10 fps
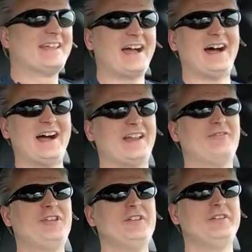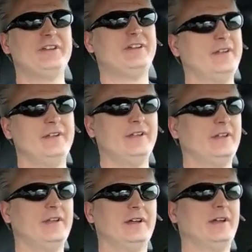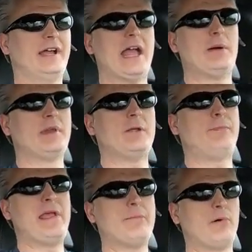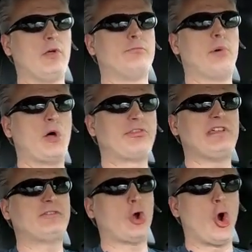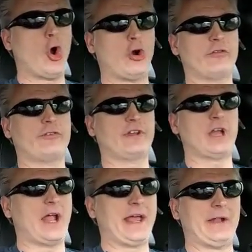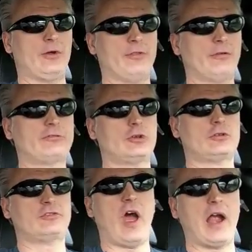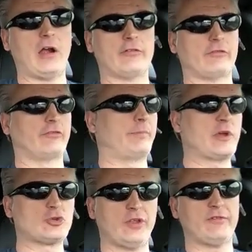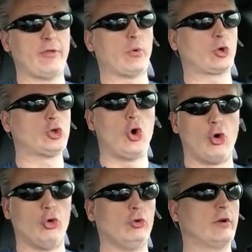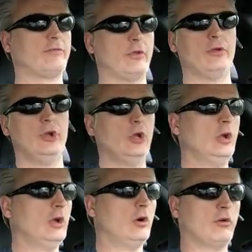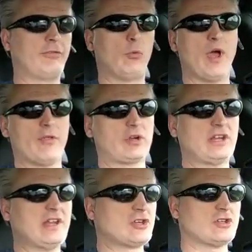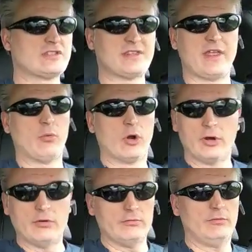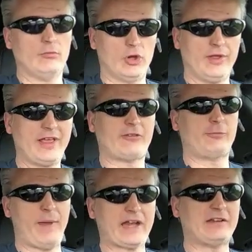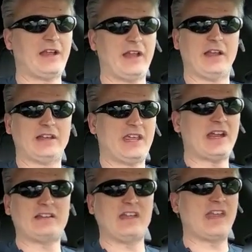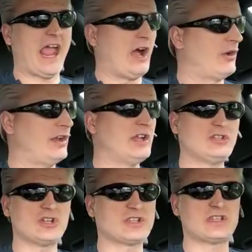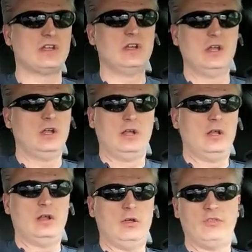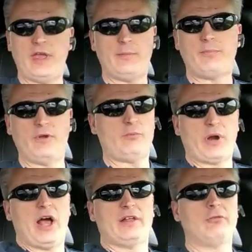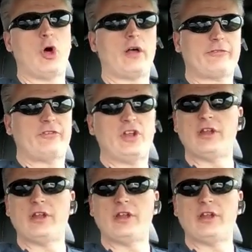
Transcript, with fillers: God, if you. How many people have bought these cars and got out on those tires, and especially if they were cold or if the or if the weather conditions and they weren't really expecting it and kicked it down and it just they probably lost it